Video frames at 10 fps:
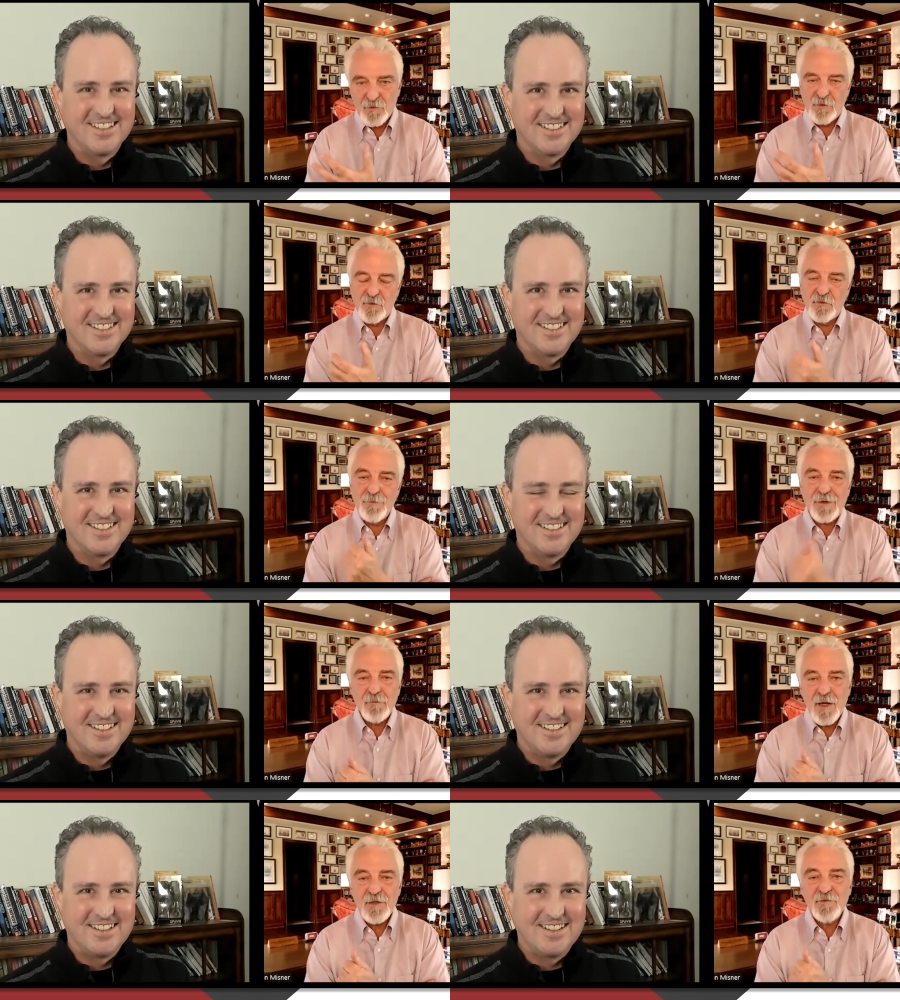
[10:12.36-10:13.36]
Speaker 1: that you could do. The
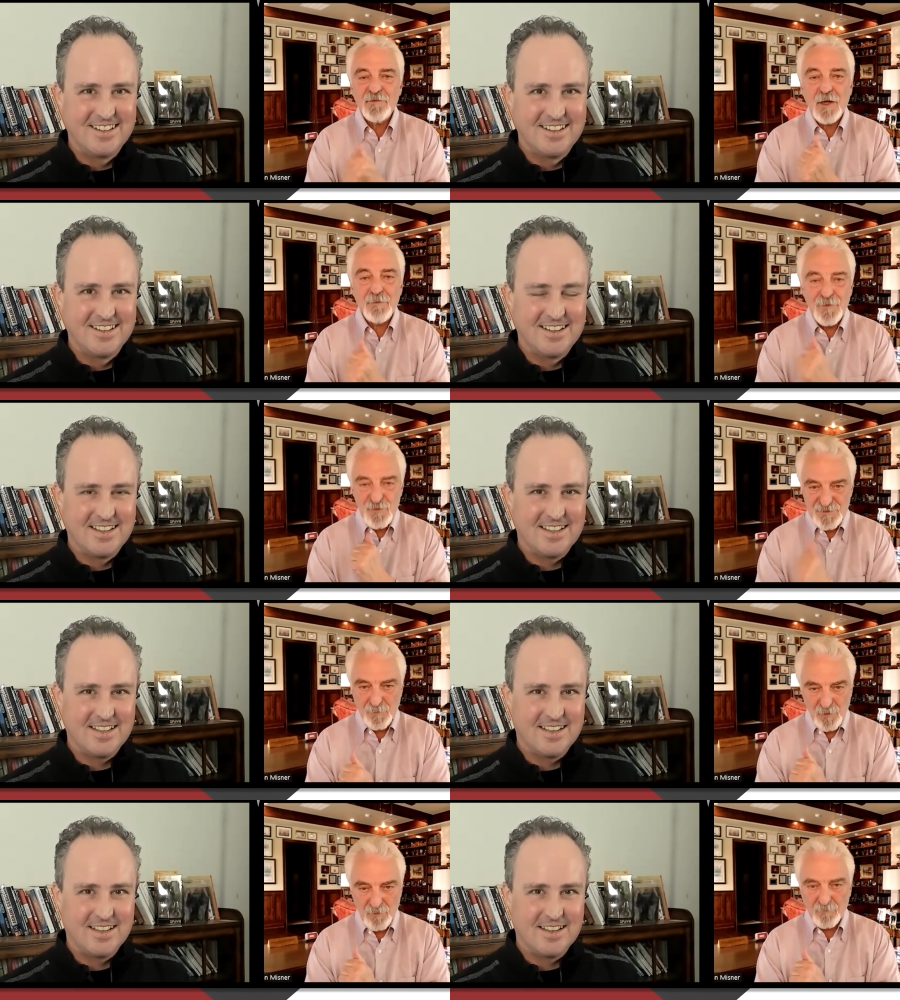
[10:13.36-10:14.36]
bottom line is it's got to be
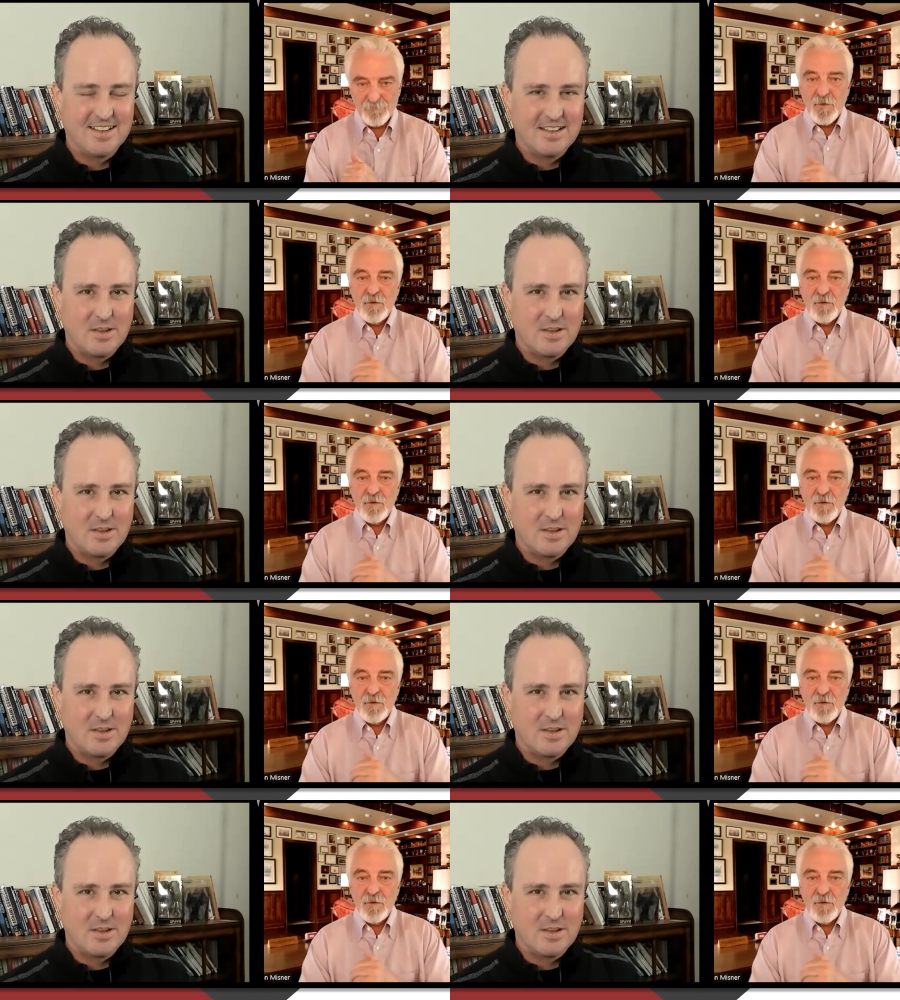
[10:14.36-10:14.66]
reciprocal,